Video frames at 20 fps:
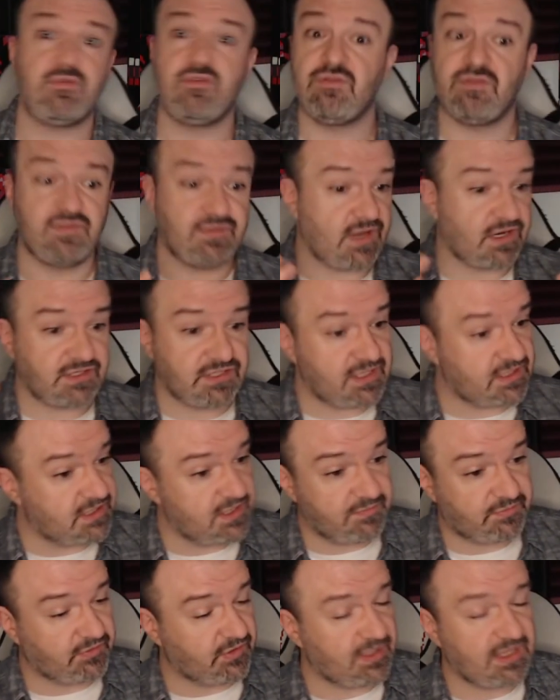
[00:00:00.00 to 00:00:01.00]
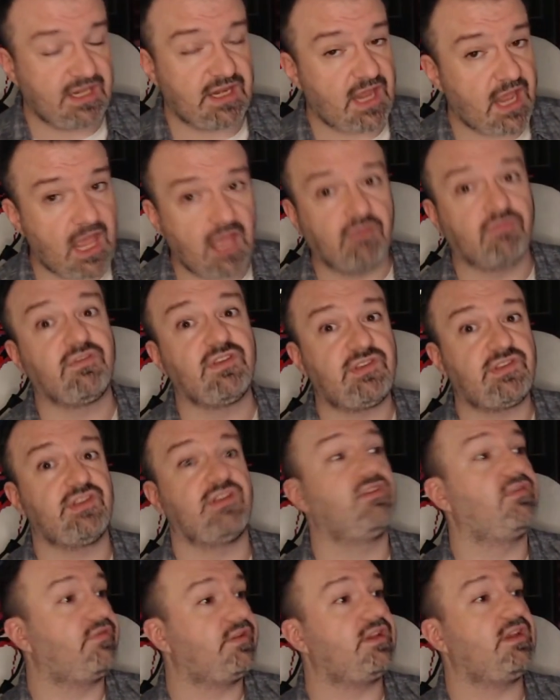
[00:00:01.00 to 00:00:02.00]
There's actually a tips link in every
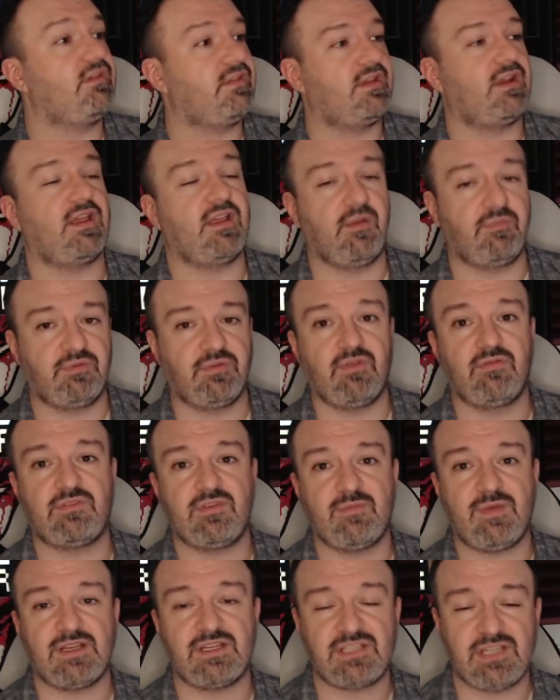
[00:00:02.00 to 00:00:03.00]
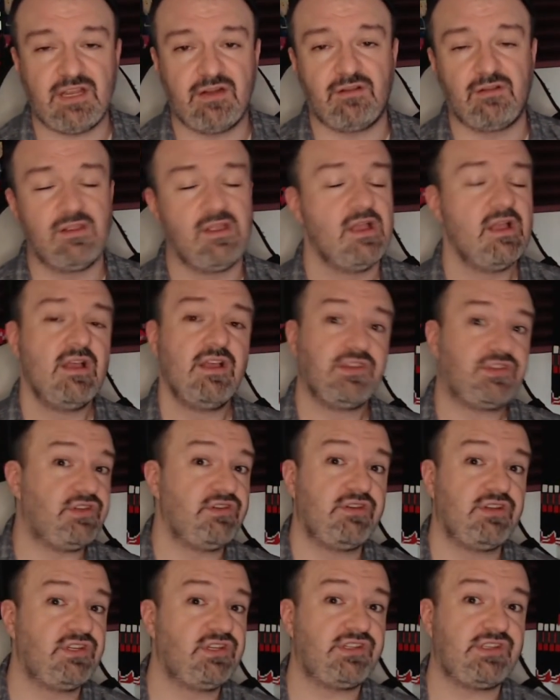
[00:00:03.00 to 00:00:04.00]
single video that I upload to my channel, so
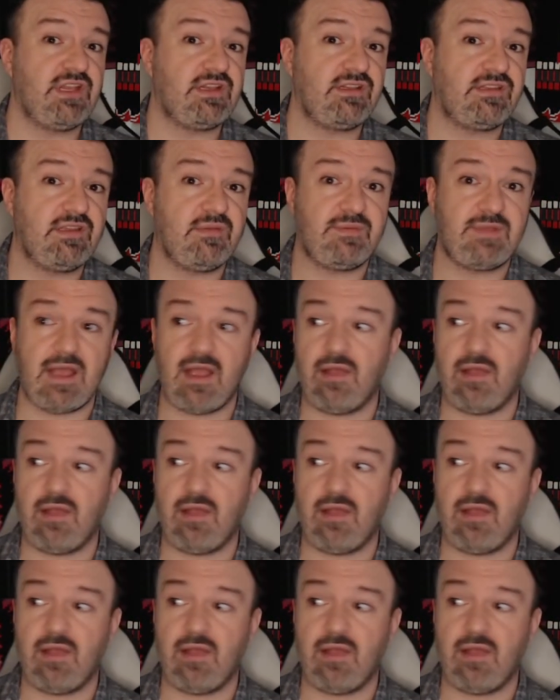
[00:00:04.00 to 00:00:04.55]
you can just send a tip